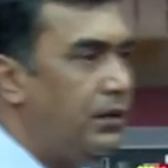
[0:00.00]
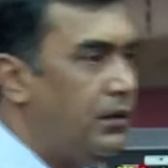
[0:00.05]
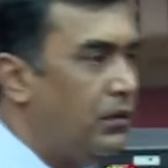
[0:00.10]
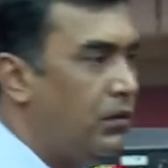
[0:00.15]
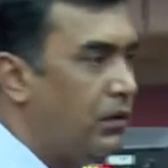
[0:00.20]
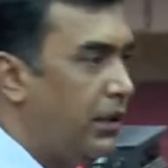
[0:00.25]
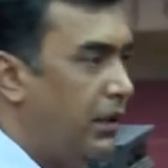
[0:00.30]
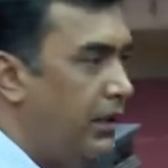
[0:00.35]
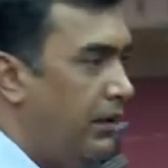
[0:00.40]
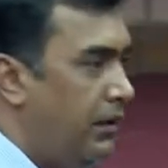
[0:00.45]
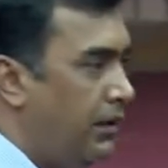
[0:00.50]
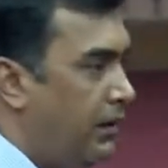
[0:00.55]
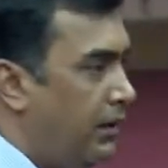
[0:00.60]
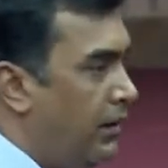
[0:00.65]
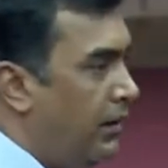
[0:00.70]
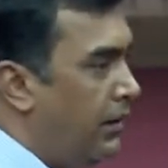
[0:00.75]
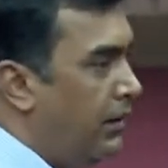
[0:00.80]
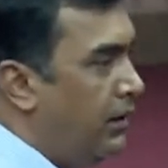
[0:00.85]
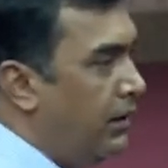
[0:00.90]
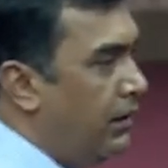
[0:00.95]
Okay.
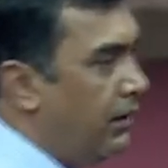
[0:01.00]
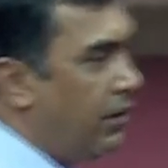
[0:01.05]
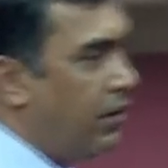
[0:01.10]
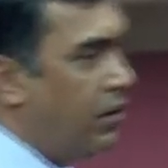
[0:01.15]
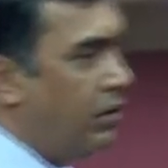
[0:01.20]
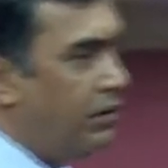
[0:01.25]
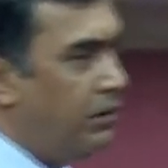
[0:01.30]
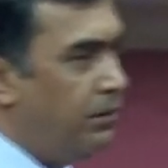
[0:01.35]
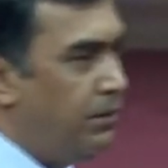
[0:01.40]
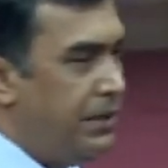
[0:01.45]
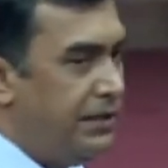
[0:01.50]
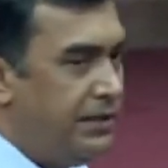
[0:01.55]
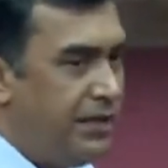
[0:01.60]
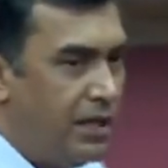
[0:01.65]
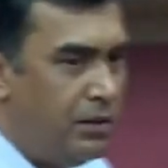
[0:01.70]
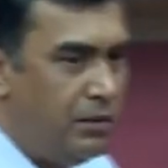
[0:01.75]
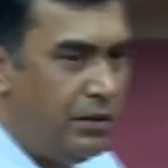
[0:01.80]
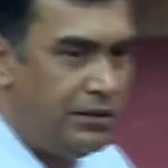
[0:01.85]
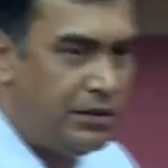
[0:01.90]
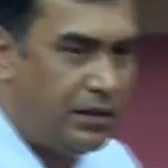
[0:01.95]
Now, the
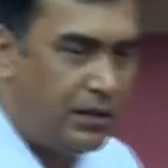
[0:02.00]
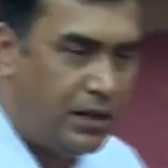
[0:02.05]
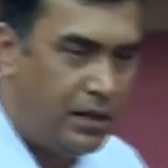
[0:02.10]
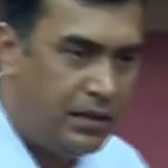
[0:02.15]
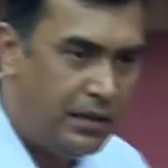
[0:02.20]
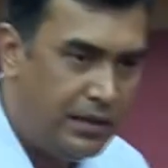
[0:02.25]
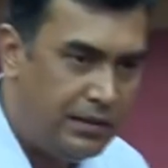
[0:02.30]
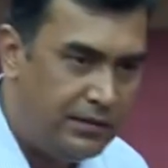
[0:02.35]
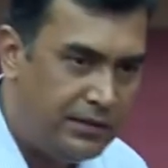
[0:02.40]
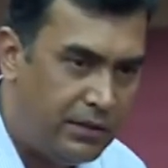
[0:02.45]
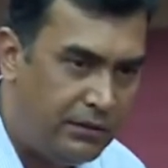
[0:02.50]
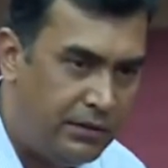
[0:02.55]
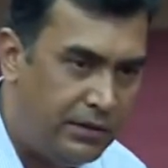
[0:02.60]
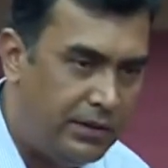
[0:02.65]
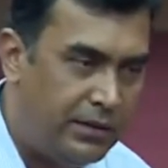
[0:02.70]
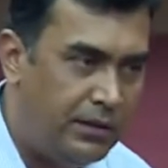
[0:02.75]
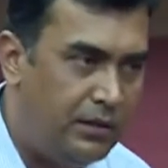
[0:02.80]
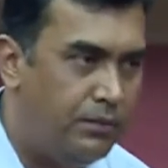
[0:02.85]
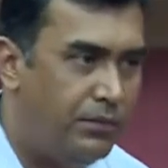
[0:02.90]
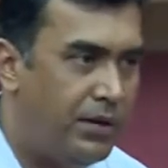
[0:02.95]
PCR mixture contains
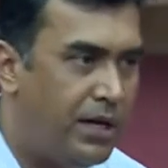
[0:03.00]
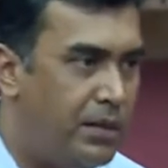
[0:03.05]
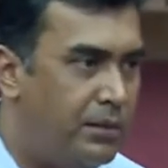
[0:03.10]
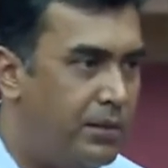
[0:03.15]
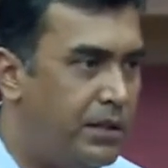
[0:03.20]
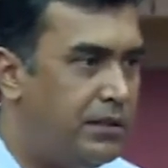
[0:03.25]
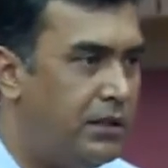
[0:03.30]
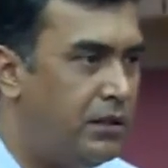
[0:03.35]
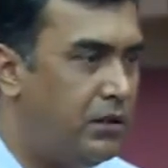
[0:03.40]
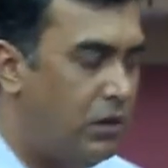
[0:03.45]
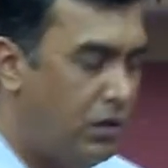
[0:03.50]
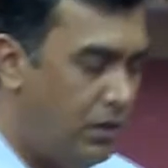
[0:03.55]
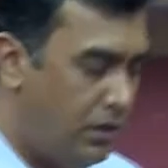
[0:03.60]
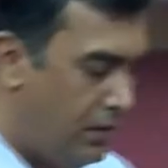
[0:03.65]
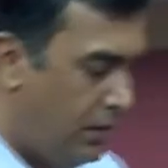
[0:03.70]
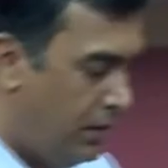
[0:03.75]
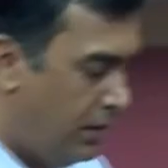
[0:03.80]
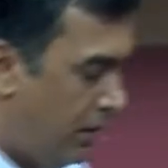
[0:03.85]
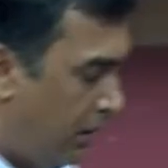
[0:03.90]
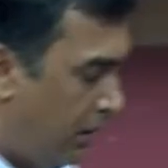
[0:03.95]
everything primers and all.